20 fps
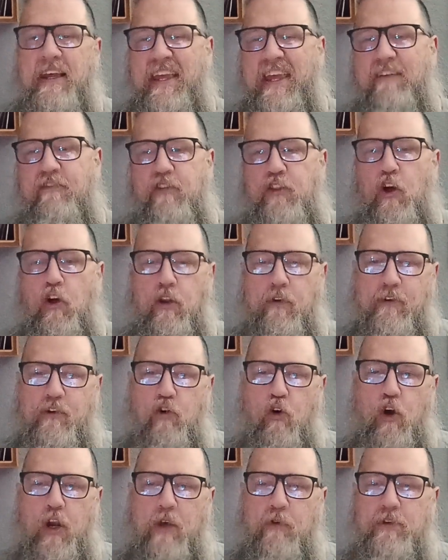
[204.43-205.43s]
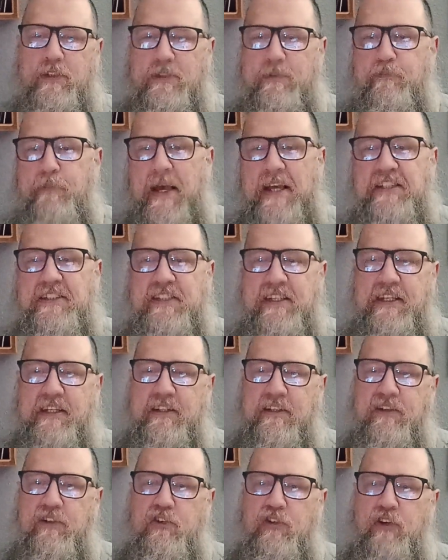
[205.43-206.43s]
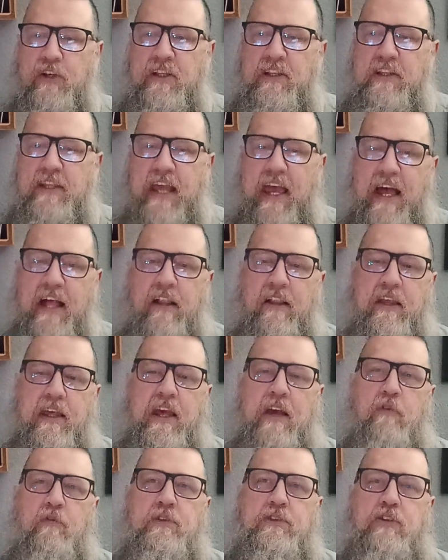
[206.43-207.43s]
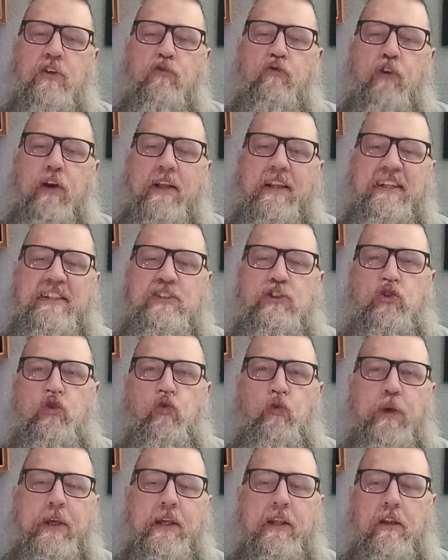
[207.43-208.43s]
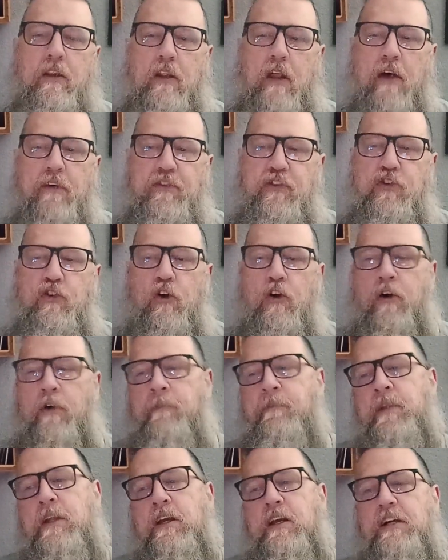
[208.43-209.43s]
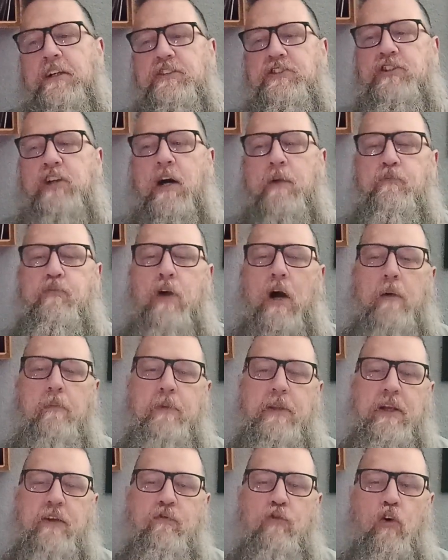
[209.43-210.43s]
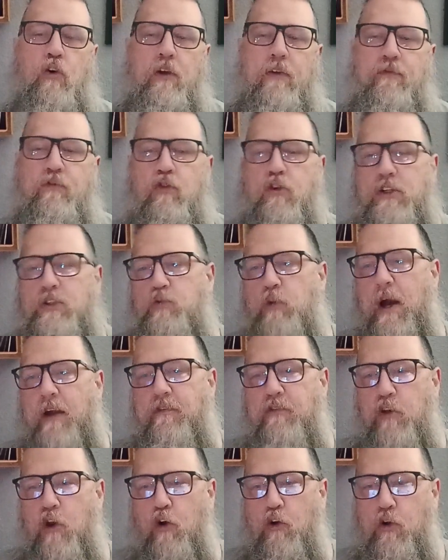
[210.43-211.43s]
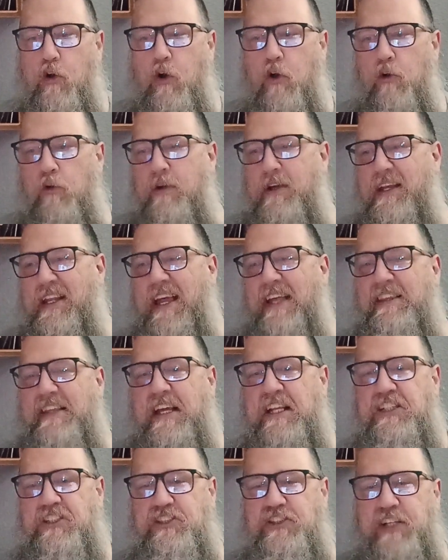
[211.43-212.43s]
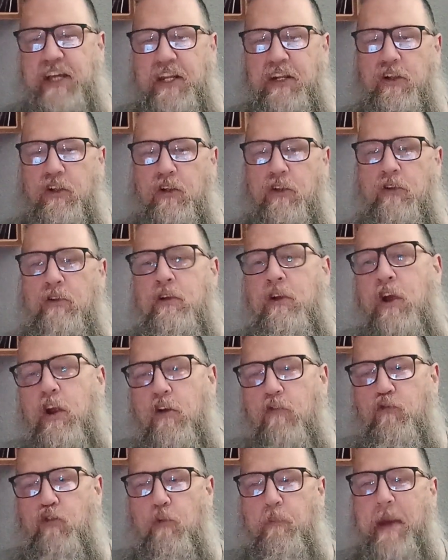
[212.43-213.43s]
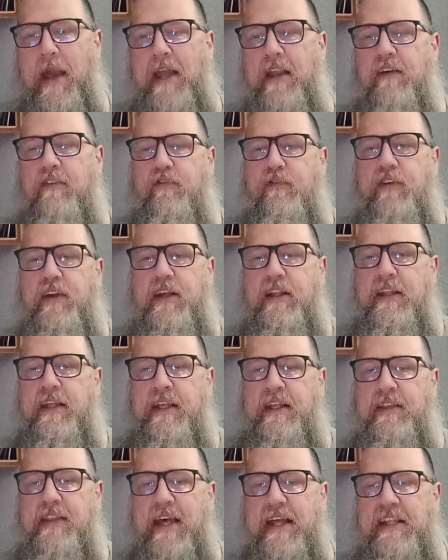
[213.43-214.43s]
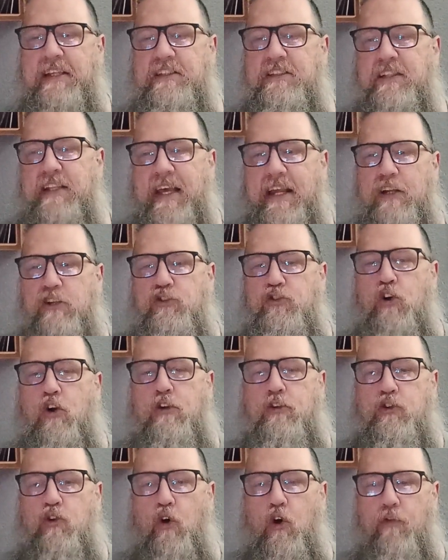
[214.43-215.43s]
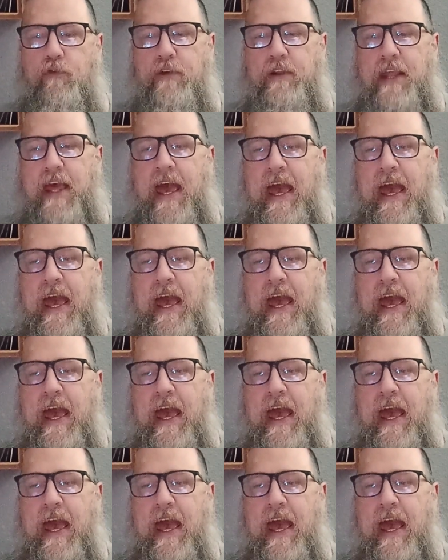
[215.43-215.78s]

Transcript: Even though the recording was messy, you can tell it was a really sweet love song. John probably wrote it for his wife Yoko. It had that gentle, romantic feeling that his later songs often